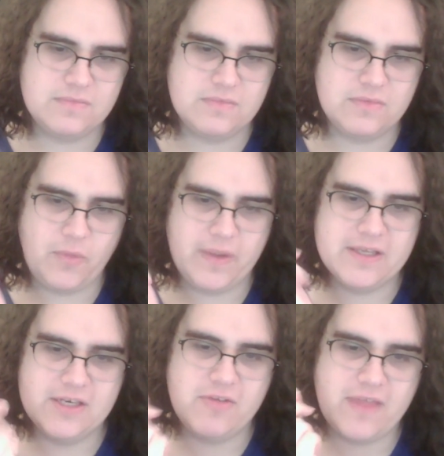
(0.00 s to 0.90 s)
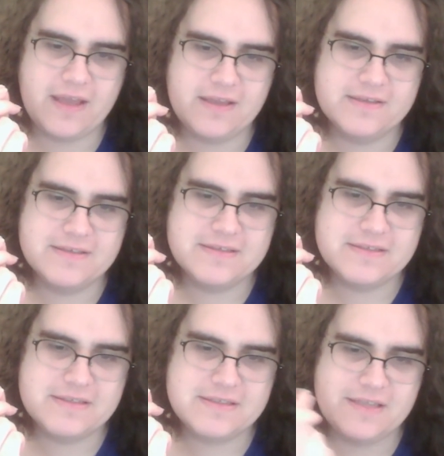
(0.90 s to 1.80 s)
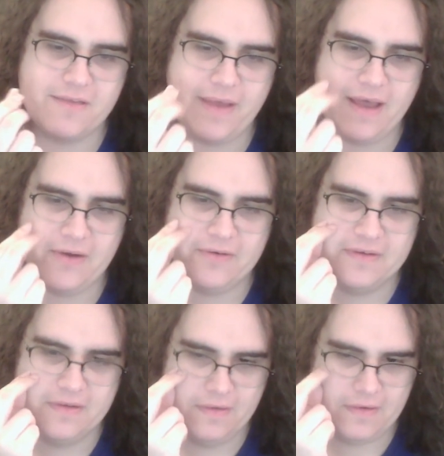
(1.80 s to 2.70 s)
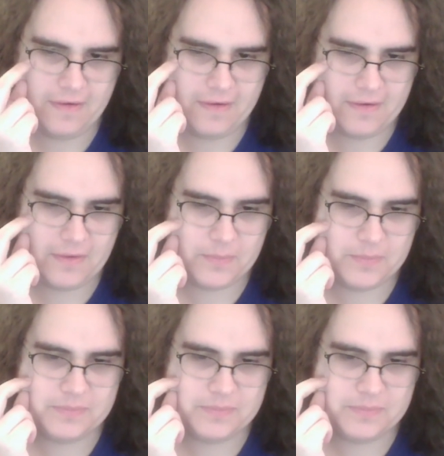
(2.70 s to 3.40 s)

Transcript: that we can do that somehow. Um,